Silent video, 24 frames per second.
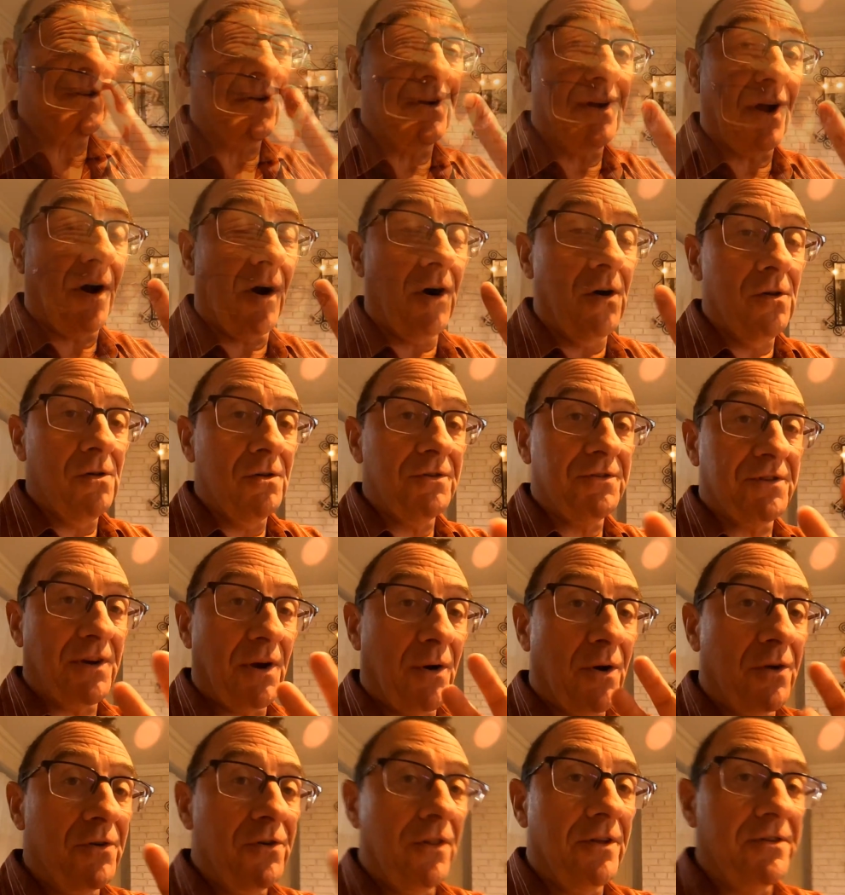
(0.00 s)
Sorry,
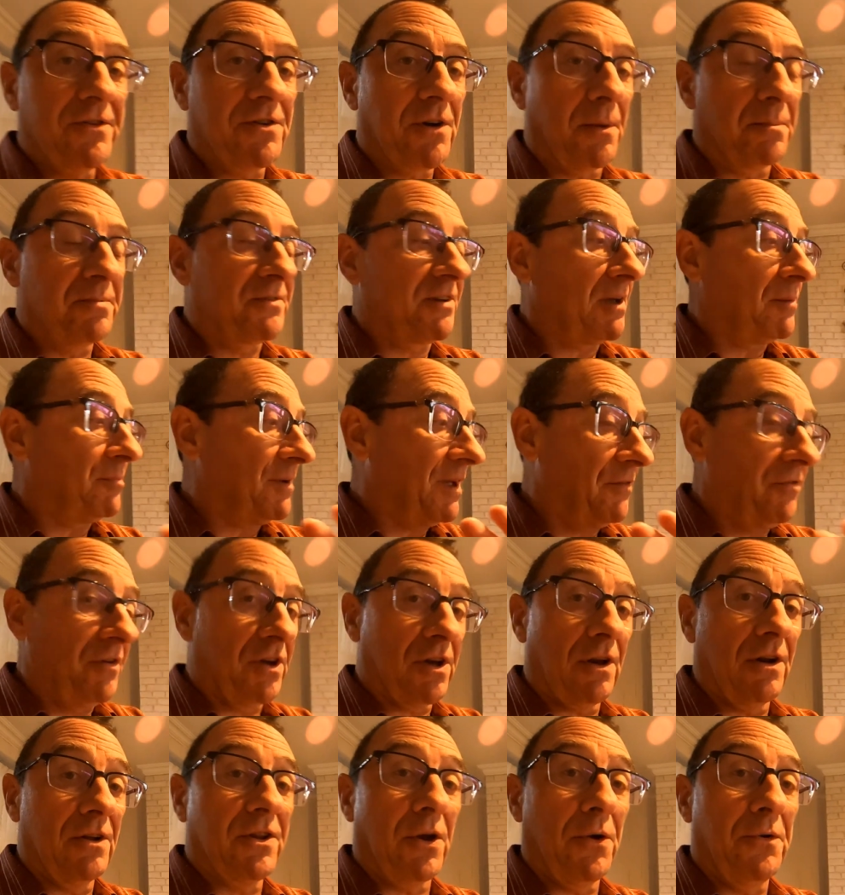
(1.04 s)
also, another top tip, if you're
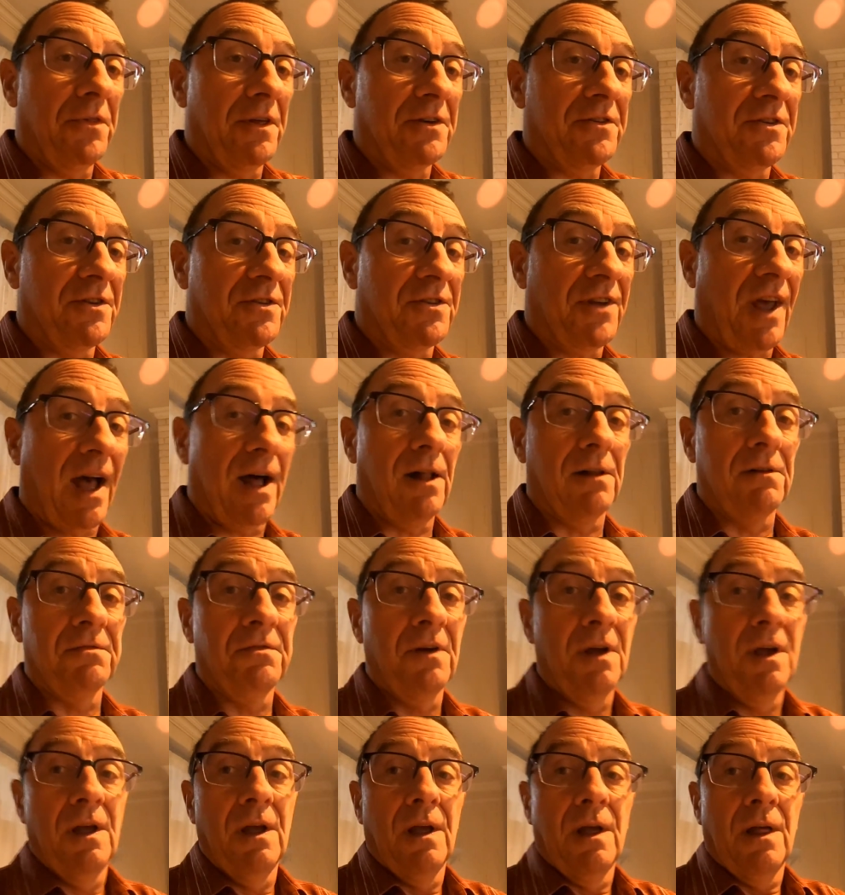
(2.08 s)
going to do this yourself,
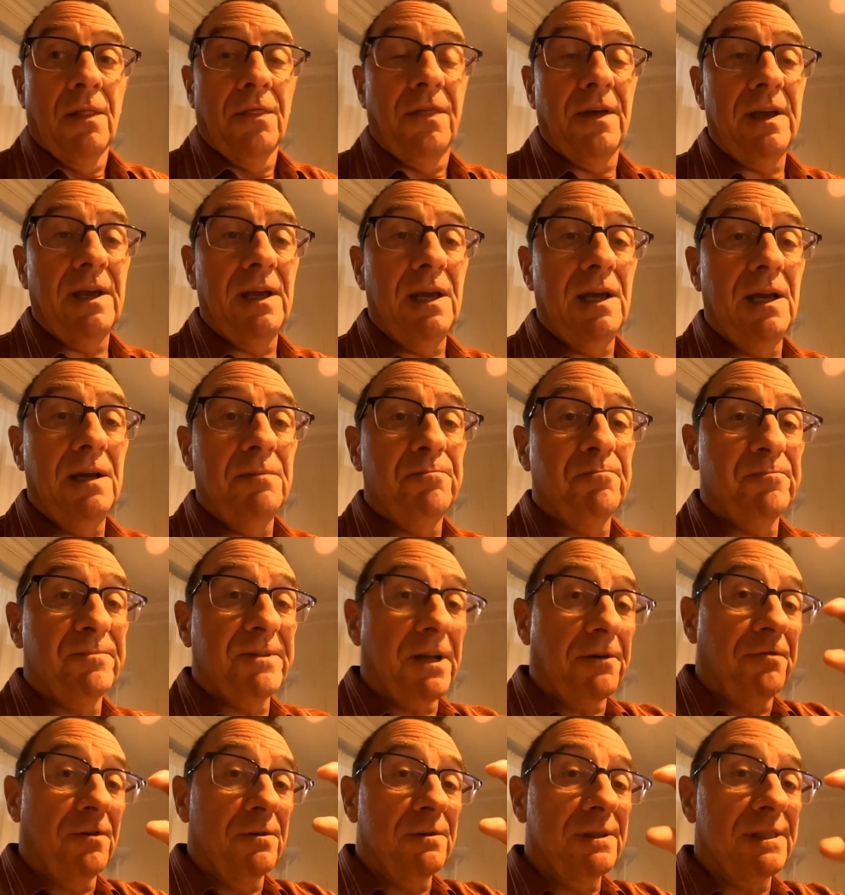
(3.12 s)
the
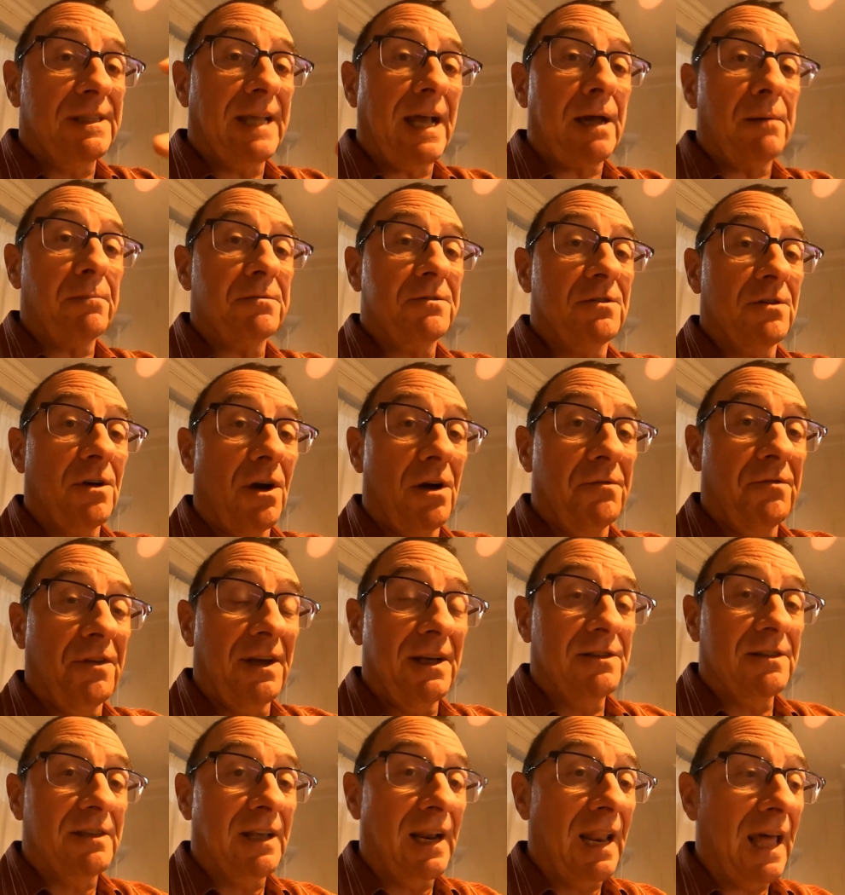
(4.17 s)
different depths of the
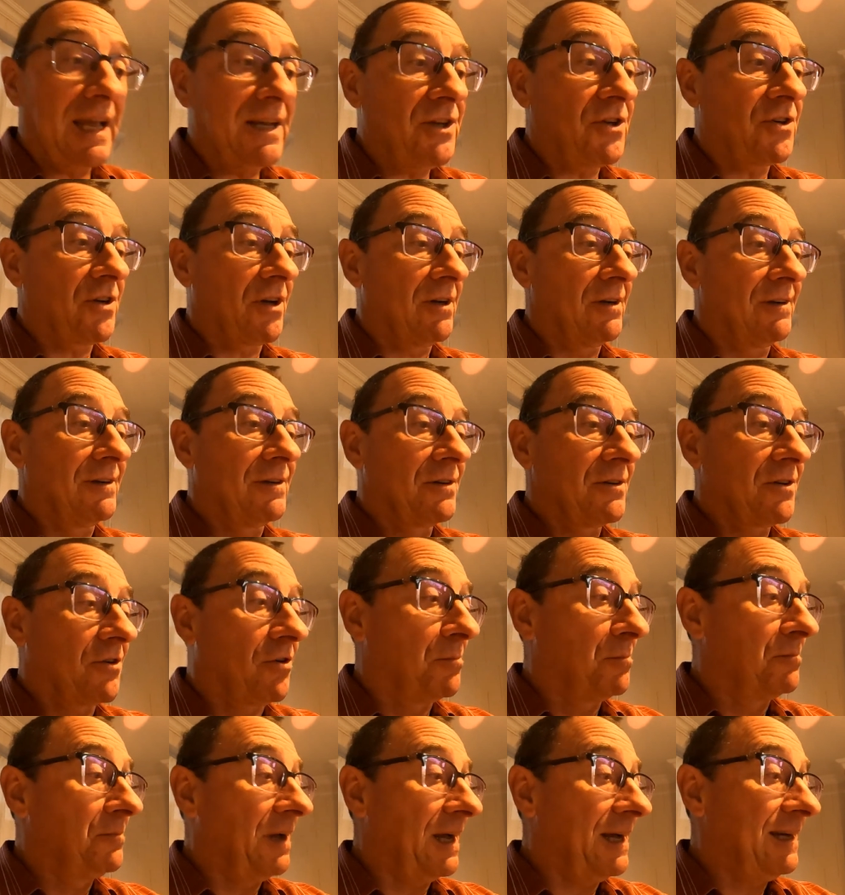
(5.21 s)
insulation
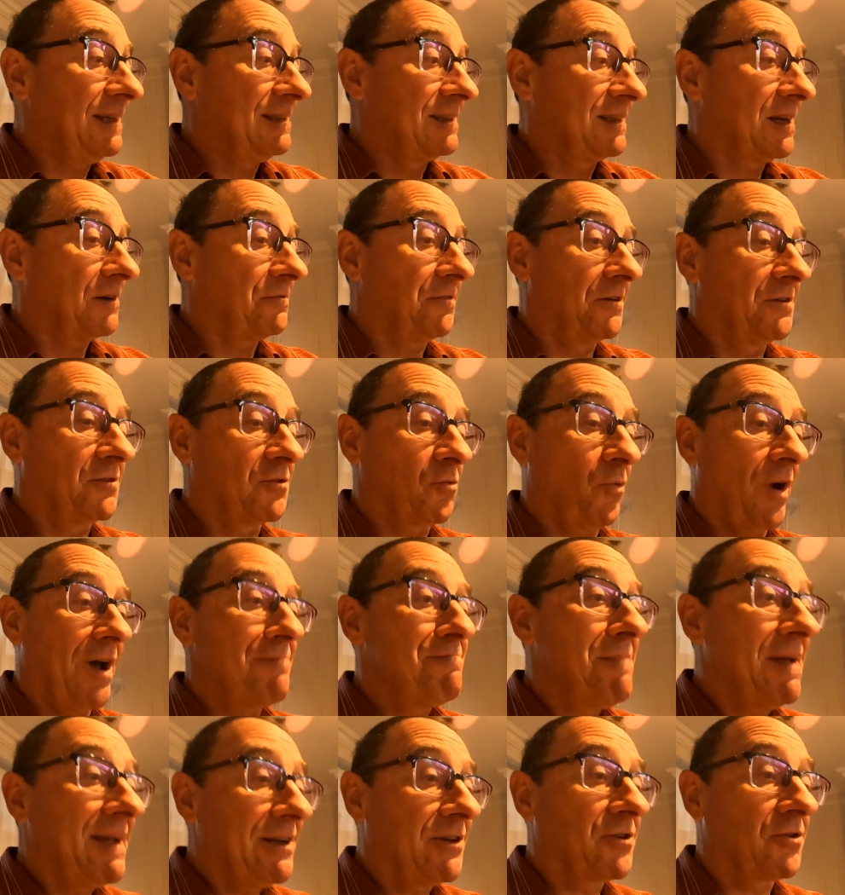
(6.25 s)
come in different square
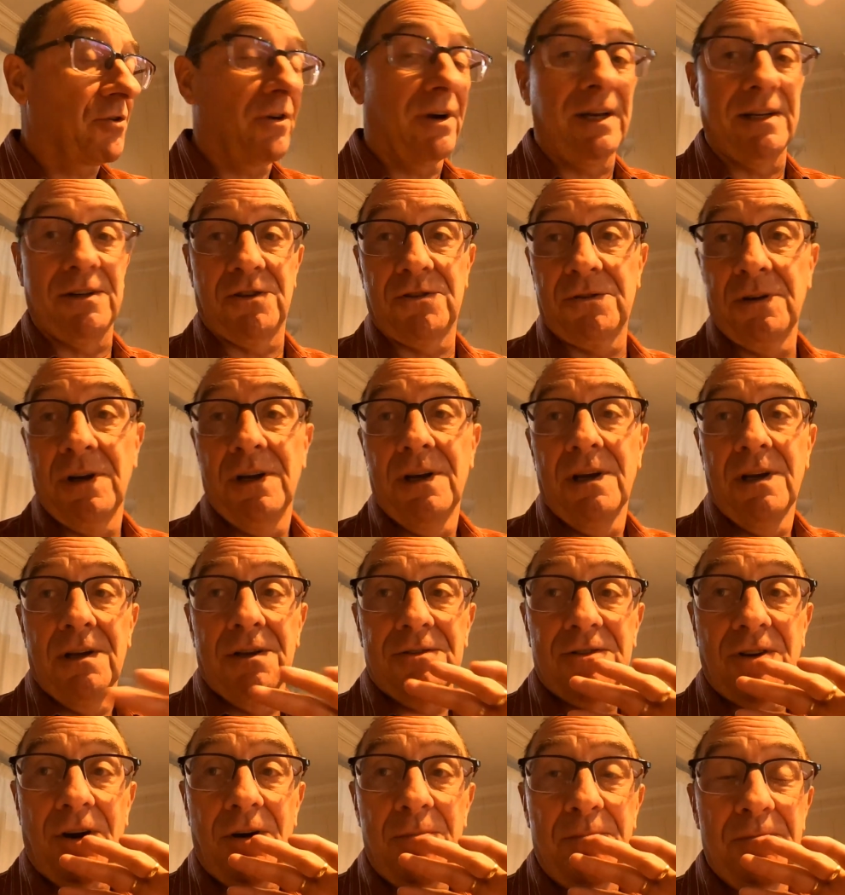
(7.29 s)
meterage,
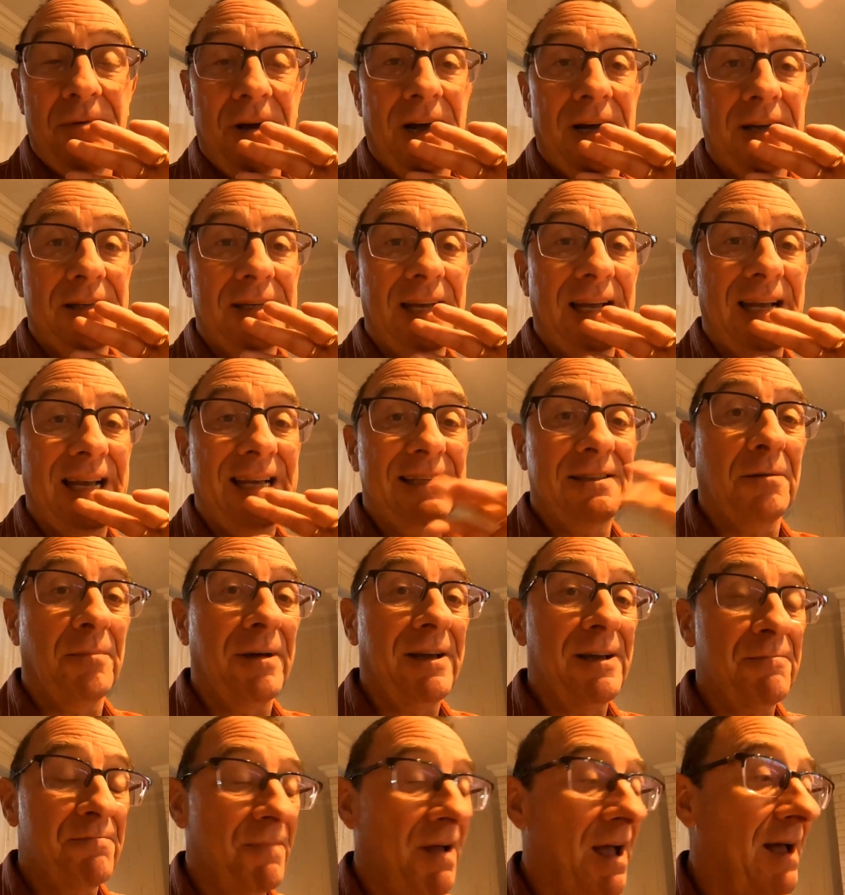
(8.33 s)
so it's a
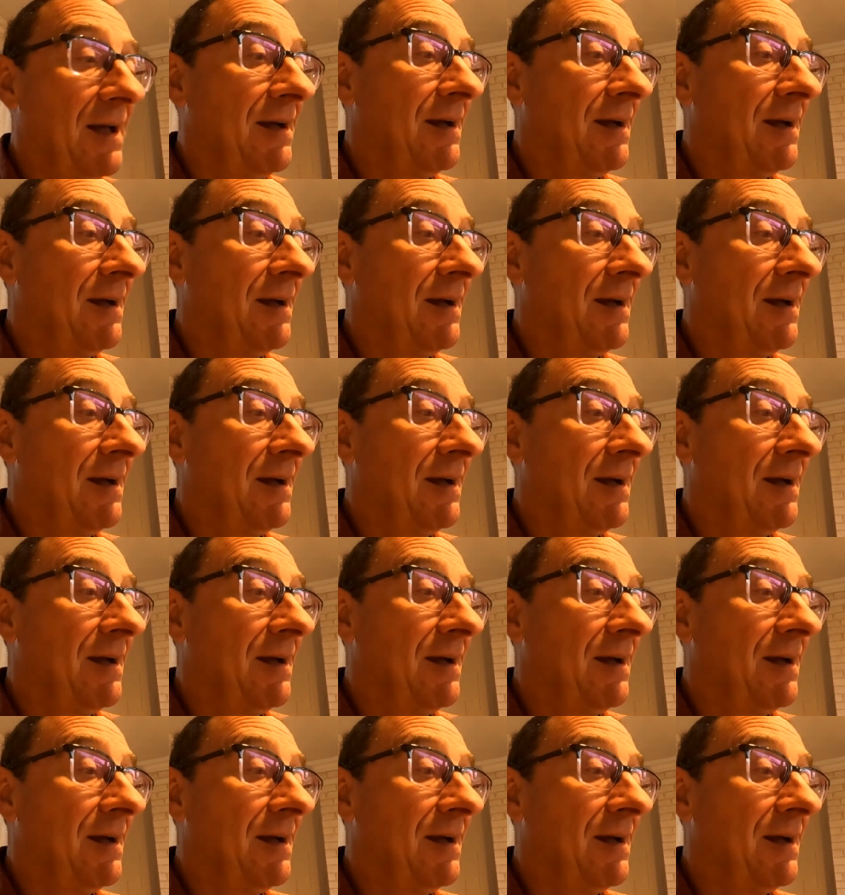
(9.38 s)
bit